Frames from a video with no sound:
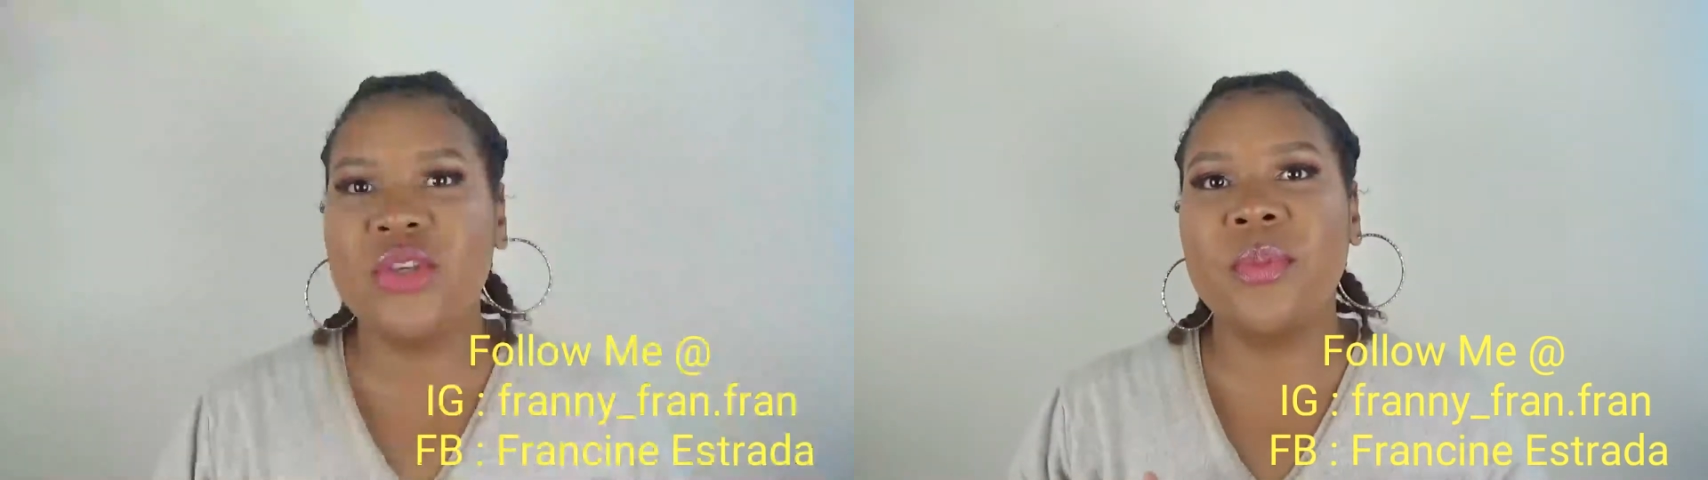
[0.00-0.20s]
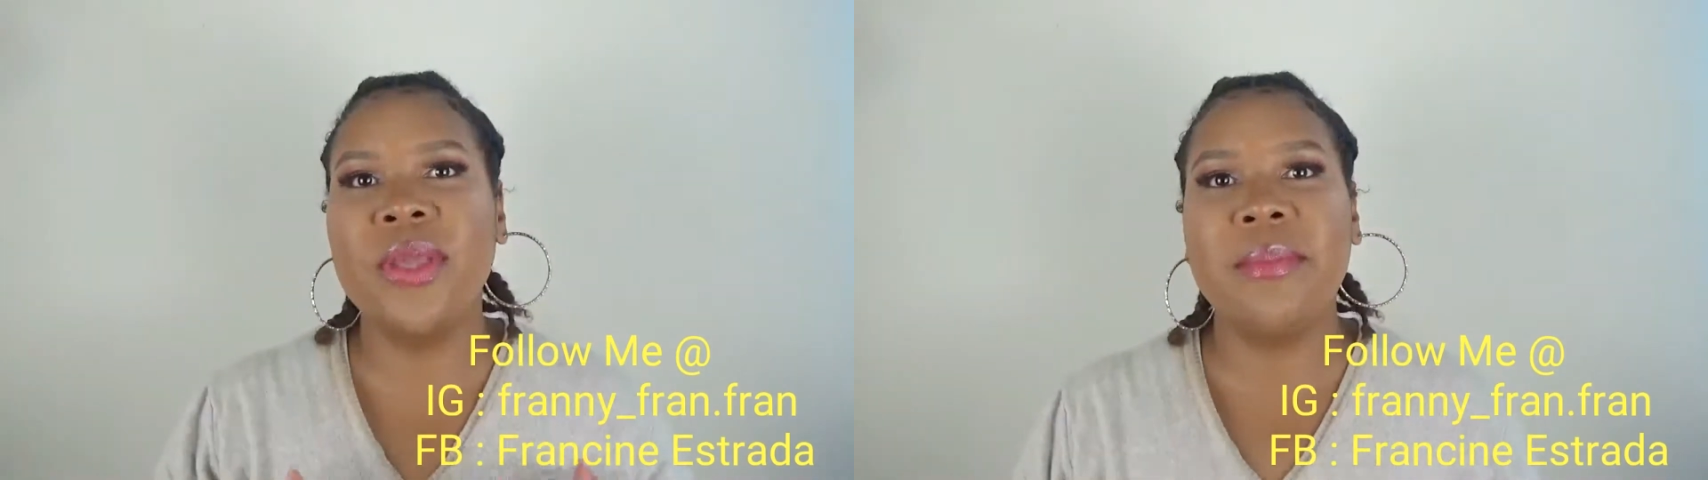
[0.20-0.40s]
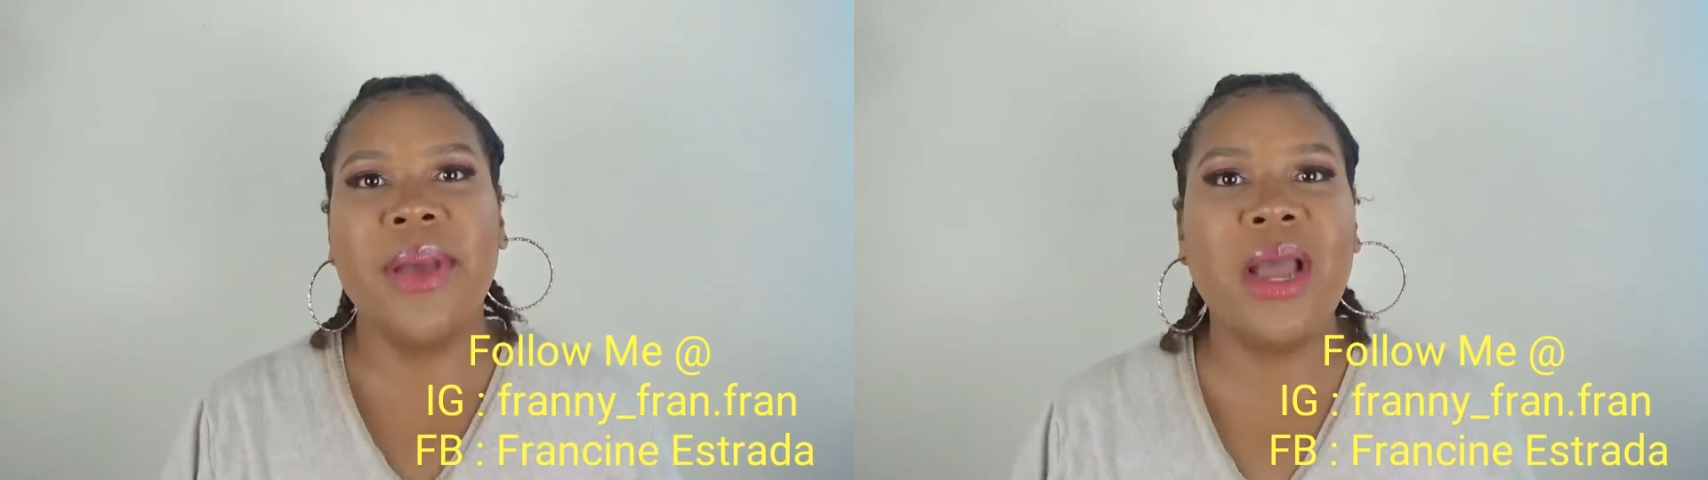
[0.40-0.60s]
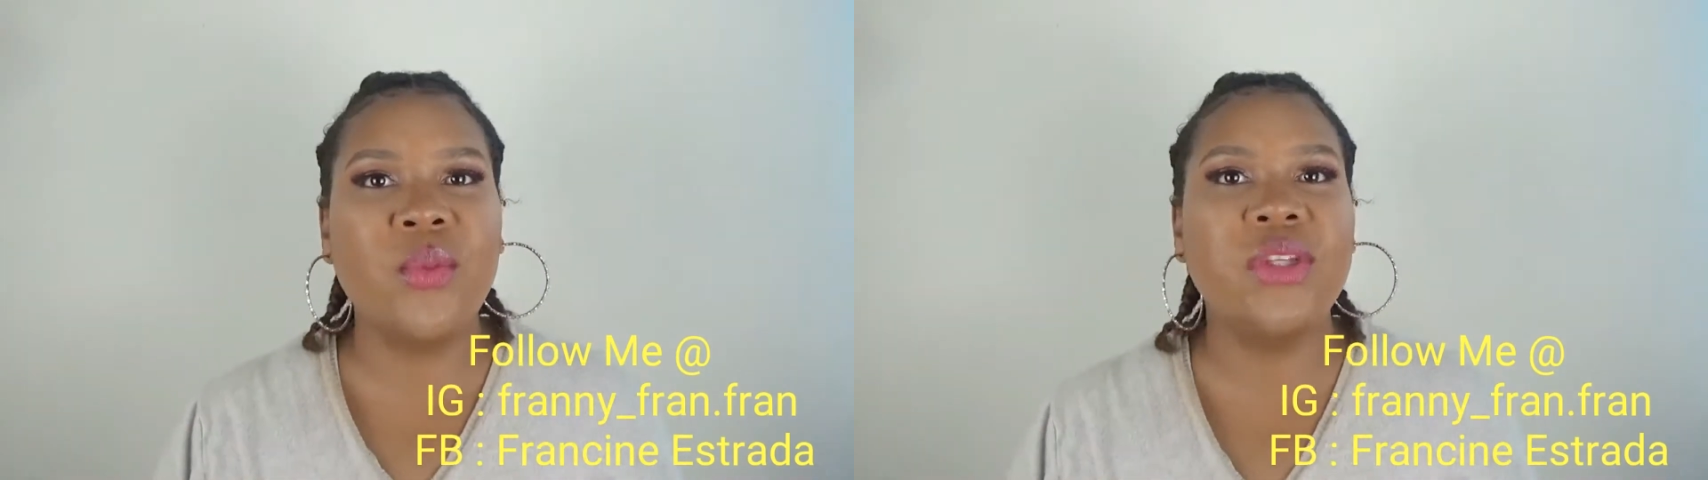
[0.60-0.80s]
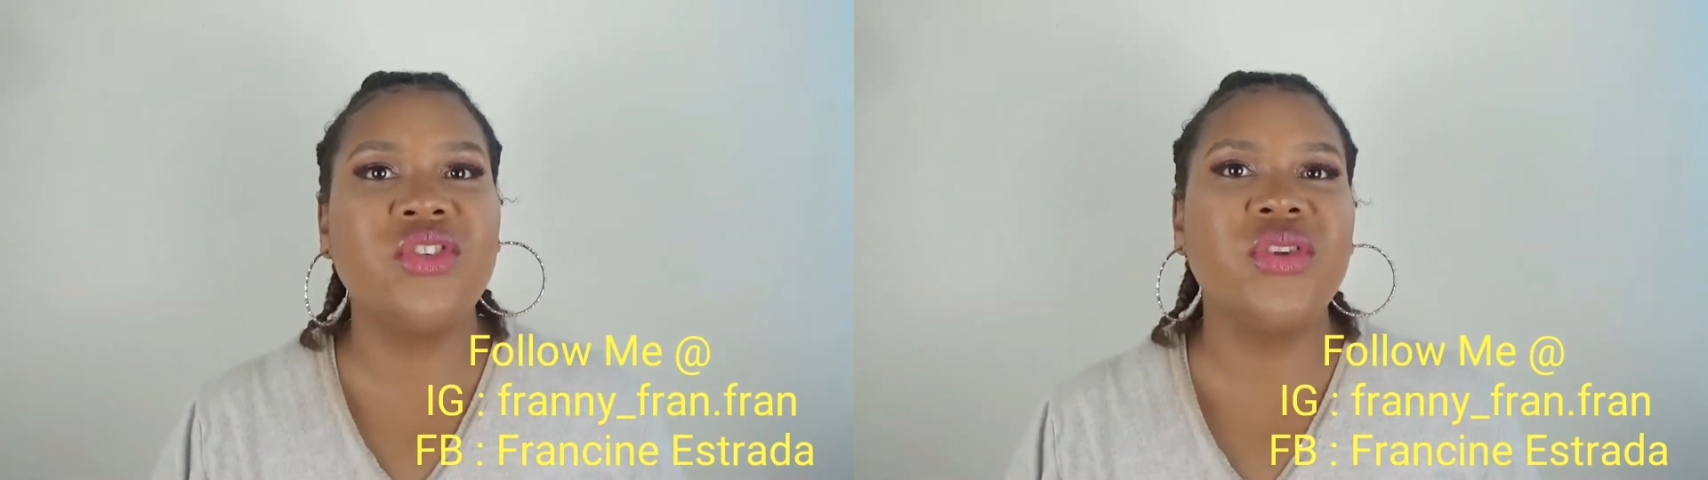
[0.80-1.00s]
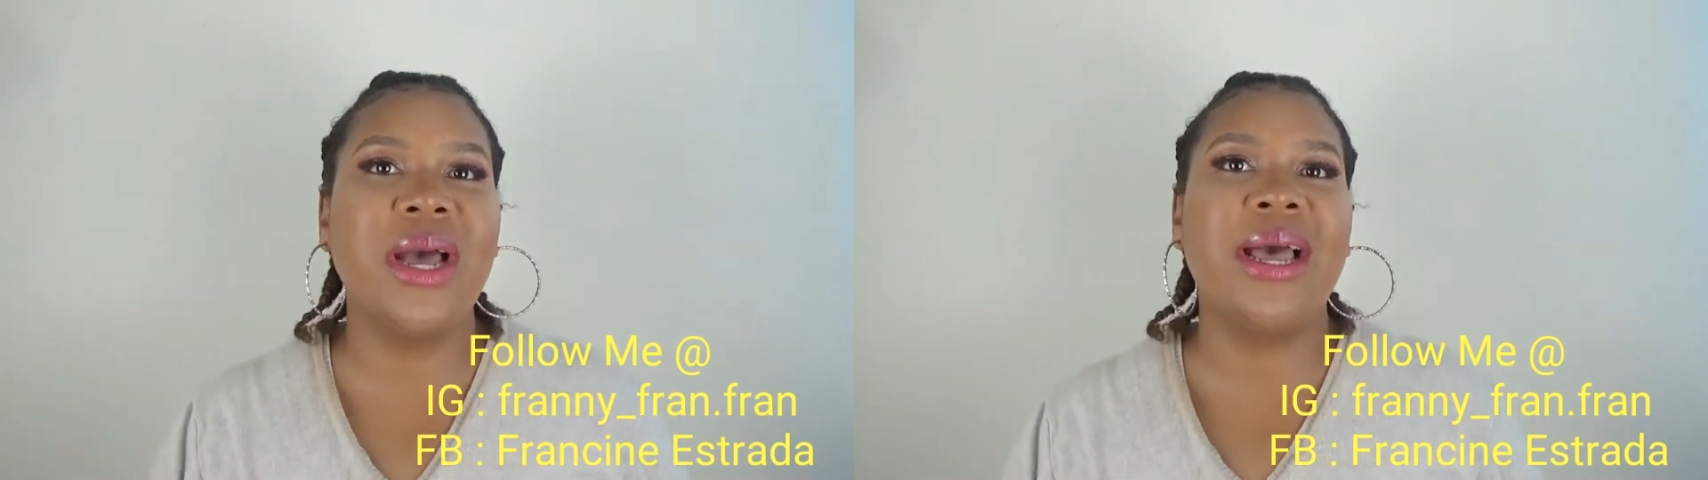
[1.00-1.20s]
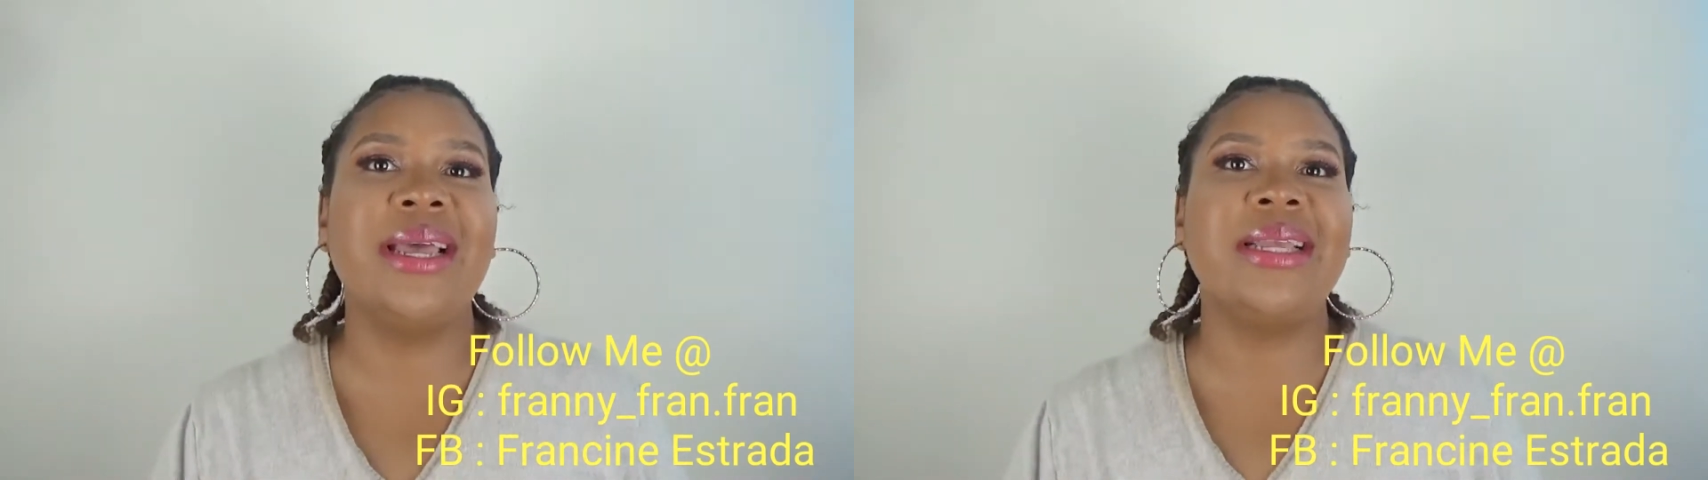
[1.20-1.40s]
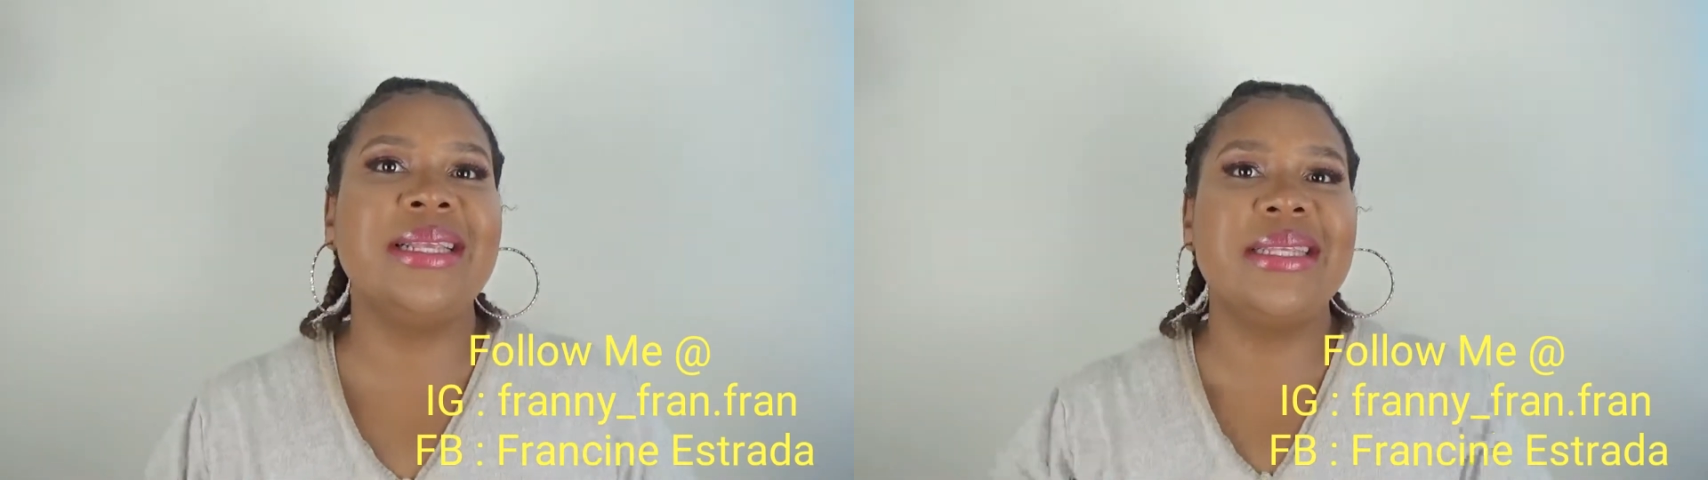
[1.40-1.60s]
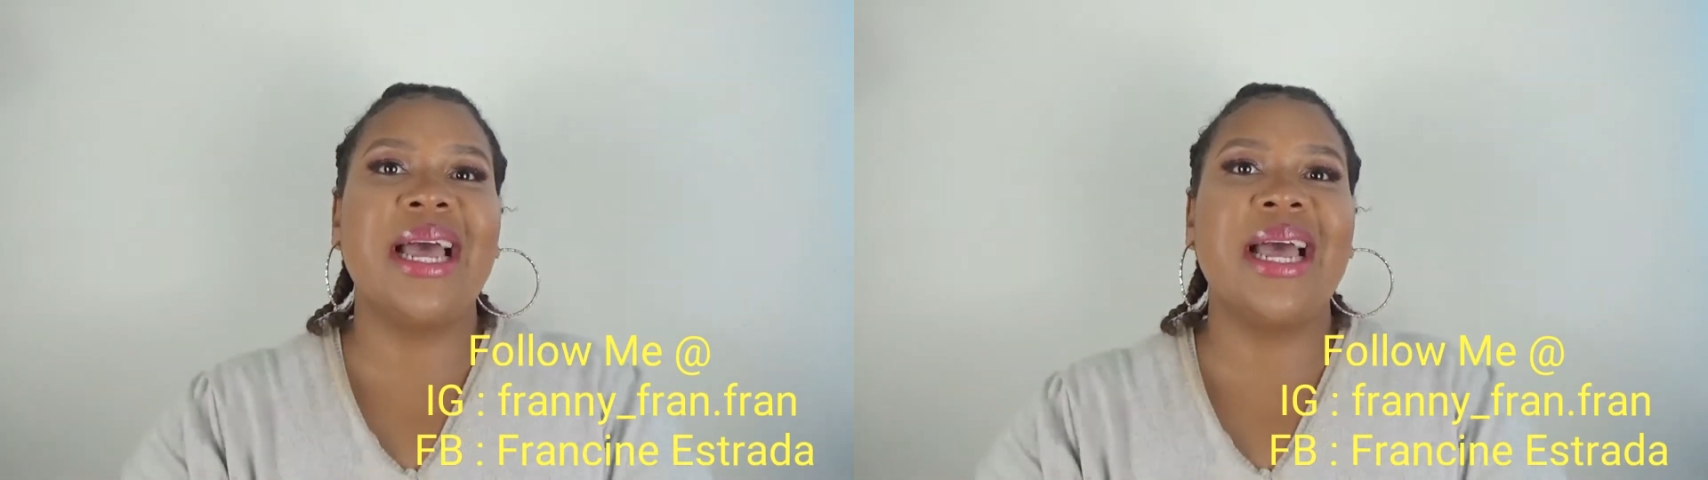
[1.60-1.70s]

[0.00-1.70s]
to be back with you guys.